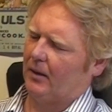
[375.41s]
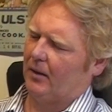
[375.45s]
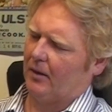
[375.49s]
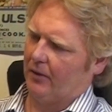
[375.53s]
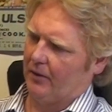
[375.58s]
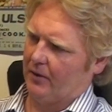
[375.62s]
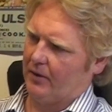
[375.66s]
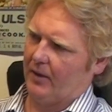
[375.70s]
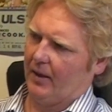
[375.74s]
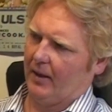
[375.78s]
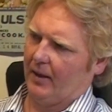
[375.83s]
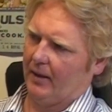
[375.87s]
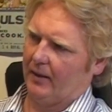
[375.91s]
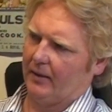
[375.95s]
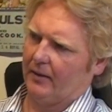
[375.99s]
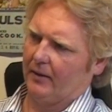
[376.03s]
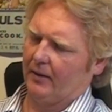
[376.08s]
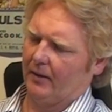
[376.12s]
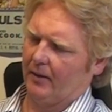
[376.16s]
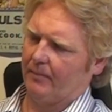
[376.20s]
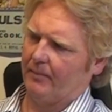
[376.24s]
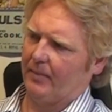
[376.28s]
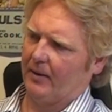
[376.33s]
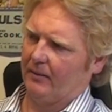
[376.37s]
our agenda
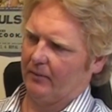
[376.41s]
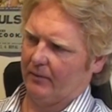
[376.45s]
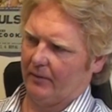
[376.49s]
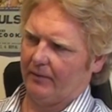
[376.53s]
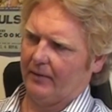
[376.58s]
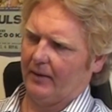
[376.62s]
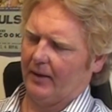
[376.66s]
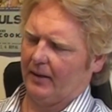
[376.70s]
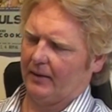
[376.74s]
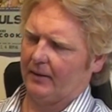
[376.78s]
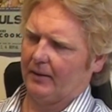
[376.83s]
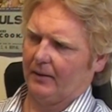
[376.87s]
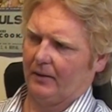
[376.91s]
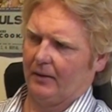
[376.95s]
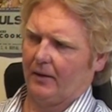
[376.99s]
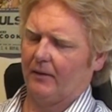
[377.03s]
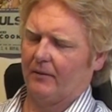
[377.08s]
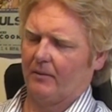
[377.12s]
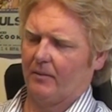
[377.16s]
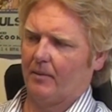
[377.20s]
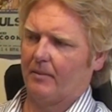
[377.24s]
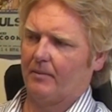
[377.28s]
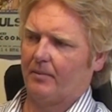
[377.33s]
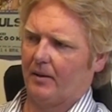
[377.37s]
not being reflected in
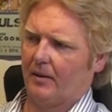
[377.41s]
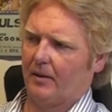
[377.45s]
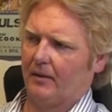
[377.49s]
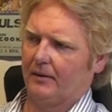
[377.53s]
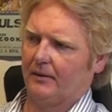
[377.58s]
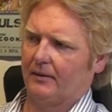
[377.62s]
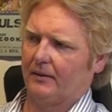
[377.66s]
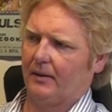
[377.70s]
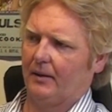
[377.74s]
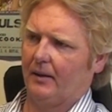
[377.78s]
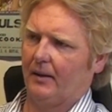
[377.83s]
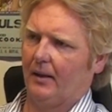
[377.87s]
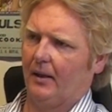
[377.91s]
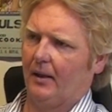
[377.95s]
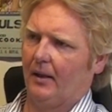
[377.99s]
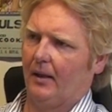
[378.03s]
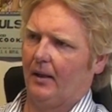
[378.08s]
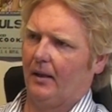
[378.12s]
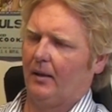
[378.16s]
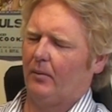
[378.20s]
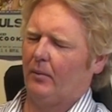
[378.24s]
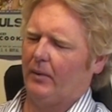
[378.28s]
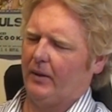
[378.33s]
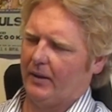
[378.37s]
government policy.
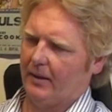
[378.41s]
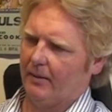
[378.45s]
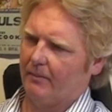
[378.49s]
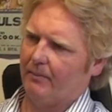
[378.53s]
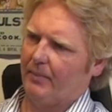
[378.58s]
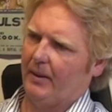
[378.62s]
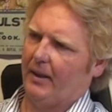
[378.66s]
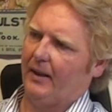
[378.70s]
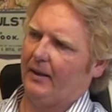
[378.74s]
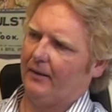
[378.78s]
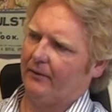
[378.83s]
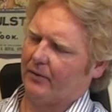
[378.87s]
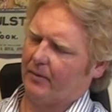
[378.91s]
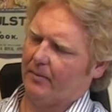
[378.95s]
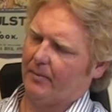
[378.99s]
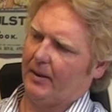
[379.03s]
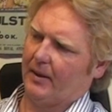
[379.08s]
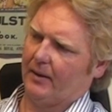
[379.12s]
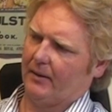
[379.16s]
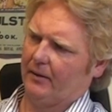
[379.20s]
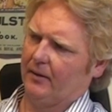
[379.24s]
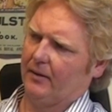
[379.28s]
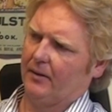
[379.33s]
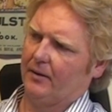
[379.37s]
We campaign for
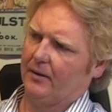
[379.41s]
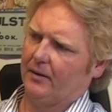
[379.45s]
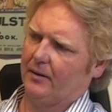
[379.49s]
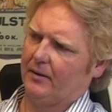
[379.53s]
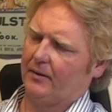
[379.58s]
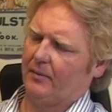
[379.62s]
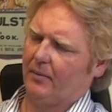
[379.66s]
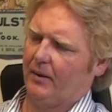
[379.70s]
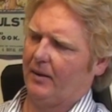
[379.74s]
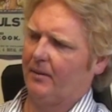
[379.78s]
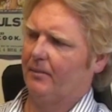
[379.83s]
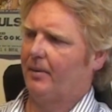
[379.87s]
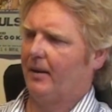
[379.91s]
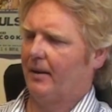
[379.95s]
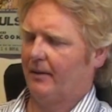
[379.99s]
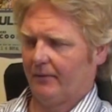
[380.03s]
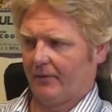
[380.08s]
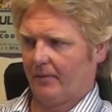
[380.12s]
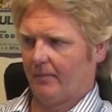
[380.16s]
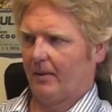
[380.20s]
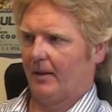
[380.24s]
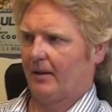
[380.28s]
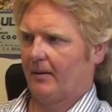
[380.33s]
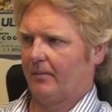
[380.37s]
better laws, we campaign
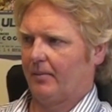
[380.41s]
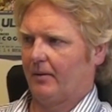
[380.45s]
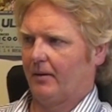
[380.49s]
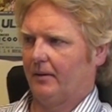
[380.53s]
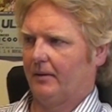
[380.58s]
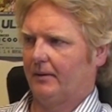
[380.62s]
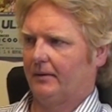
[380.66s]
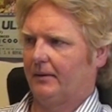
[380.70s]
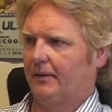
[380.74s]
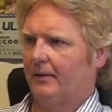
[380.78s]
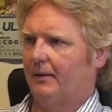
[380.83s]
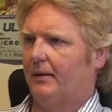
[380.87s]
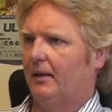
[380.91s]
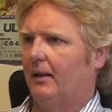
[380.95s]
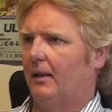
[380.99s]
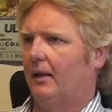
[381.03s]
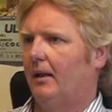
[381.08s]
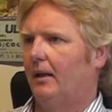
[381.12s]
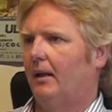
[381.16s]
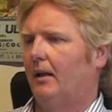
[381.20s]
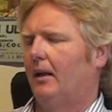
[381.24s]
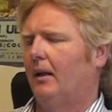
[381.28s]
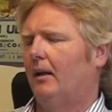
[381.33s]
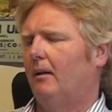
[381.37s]
for better policies.
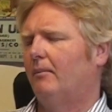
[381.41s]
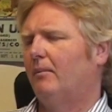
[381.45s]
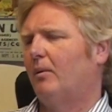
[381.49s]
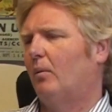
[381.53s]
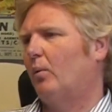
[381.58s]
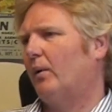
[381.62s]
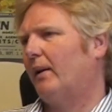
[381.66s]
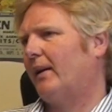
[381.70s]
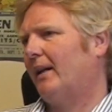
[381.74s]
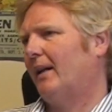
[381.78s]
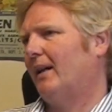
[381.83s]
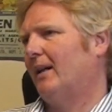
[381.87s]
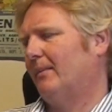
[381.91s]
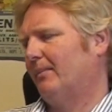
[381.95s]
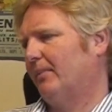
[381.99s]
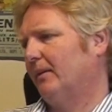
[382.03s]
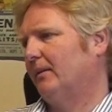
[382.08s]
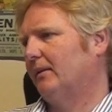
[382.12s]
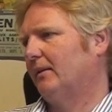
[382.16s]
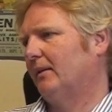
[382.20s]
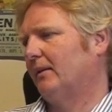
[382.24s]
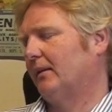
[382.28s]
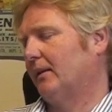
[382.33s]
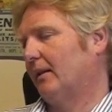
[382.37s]
But what
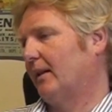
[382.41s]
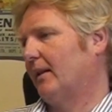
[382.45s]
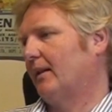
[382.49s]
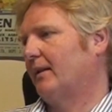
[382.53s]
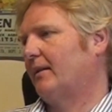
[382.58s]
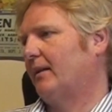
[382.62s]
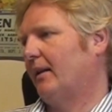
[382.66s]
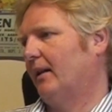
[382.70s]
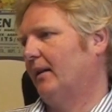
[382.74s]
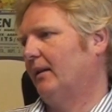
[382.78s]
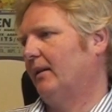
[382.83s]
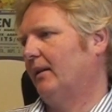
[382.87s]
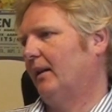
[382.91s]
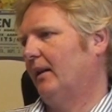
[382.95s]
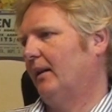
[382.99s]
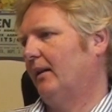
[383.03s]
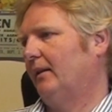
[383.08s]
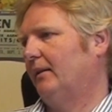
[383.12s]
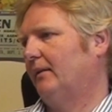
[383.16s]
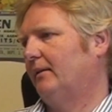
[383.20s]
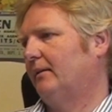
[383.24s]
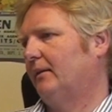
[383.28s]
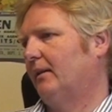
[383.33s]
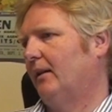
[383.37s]
happened in the last 10
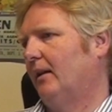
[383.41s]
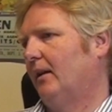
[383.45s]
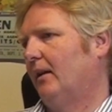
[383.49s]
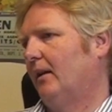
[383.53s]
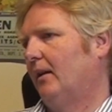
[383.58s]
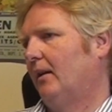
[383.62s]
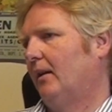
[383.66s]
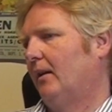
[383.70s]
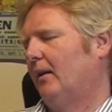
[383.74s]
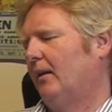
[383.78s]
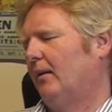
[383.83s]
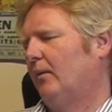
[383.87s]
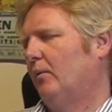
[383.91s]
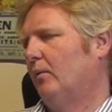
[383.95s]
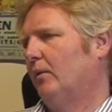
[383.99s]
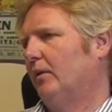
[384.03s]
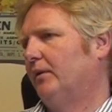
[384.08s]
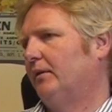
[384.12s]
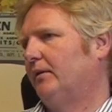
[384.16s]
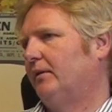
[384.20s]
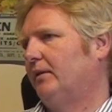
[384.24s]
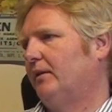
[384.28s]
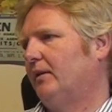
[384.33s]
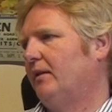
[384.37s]
days
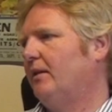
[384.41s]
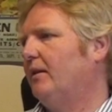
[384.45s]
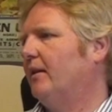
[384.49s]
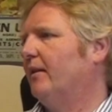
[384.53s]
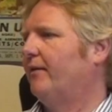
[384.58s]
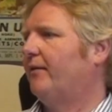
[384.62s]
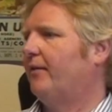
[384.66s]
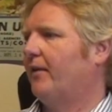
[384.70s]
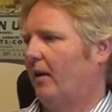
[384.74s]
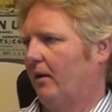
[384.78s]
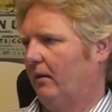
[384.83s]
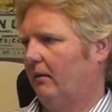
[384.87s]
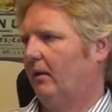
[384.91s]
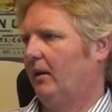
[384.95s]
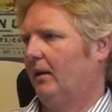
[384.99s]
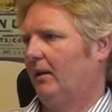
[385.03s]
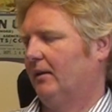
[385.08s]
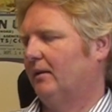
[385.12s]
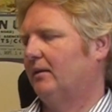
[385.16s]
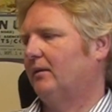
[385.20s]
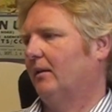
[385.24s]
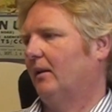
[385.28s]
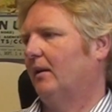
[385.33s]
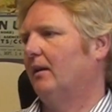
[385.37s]
was
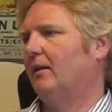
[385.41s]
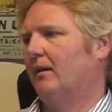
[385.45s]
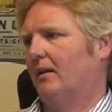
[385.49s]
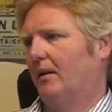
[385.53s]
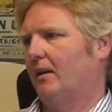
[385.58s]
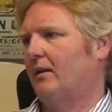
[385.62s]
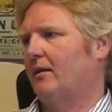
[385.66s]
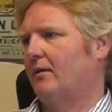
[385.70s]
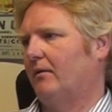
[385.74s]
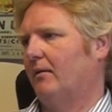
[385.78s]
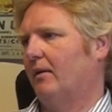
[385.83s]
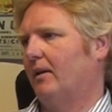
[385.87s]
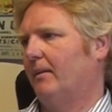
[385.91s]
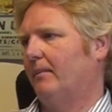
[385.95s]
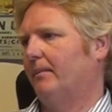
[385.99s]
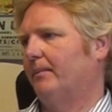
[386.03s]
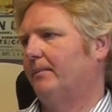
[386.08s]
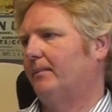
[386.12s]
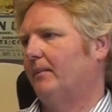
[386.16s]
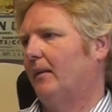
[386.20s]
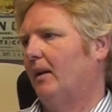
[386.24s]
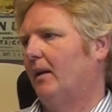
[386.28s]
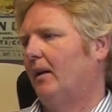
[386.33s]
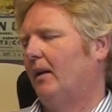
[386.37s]
nefarious in the extreme.
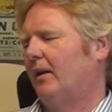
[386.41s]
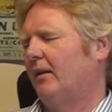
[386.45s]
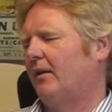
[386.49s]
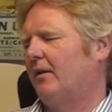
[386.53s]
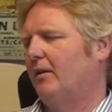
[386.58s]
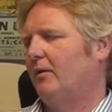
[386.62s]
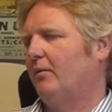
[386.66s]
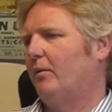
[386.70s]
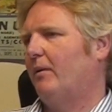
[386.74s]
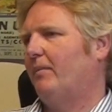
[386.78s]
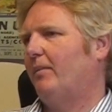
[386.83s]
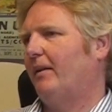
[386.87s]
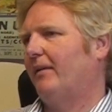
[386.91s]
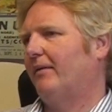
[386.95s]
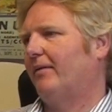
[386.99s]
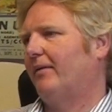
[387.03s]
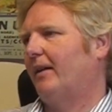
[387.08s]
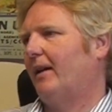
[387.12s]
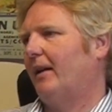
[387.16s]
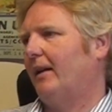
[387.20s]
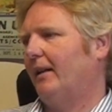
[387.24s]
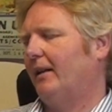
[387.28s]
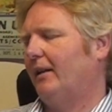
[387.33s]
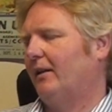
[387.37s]
Because we've been
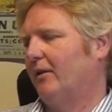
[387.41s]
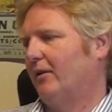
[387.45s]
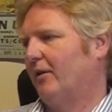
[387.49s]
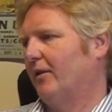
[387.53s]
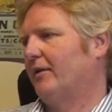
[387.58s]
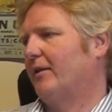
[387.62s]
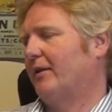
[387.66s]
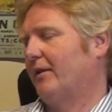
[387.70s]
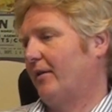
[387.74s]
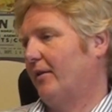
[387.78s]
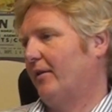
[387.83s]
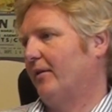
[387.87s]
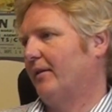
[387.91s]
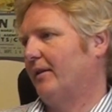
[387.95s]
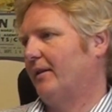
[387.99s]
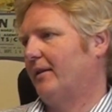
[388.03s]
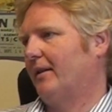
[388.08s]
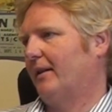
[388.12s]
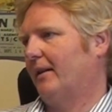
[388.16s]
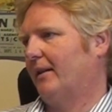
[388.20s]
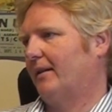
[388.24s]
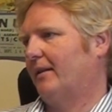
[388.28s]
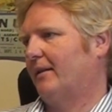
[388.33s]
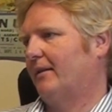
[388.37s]
fighting clauses 2 and
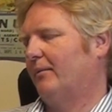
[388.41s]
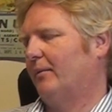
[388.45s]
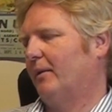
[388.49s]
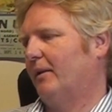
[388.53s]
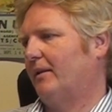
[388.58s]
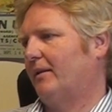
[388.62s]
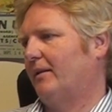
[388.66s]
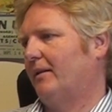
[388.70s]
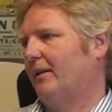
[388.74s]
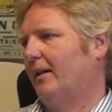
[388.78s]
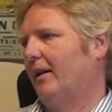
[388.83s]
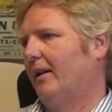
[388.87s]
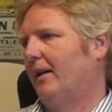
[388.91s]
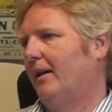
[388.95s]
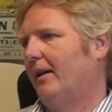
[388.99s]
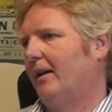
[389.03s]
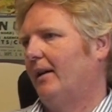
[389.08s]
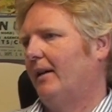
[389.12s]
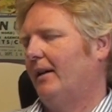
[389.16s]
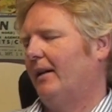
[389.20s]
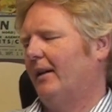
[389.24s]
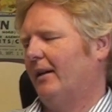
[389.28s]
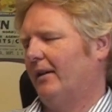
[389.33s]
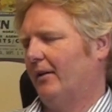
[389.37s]
6, which
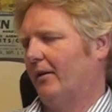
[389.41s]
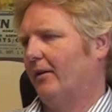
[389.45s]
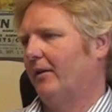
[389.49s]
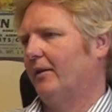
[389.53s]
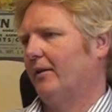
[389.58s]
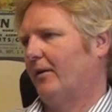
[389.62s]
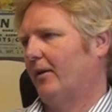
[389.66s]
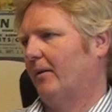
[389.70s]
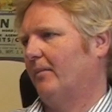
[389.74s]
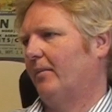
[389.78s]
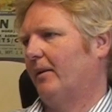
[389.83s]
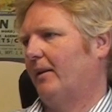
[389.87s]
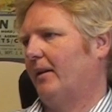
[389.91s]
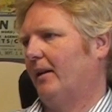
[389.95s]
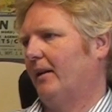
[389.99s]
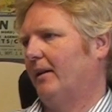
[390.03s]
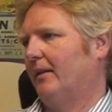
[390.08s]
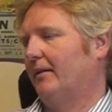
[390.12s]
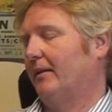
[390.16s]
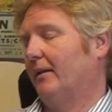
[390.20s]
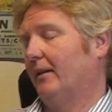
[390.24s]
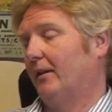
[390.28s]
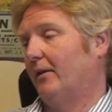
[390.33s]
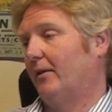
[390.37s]
in our
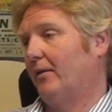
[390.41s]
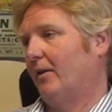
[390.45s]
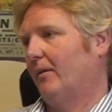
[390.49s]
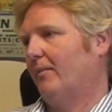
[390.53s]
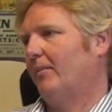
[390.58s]
interpretation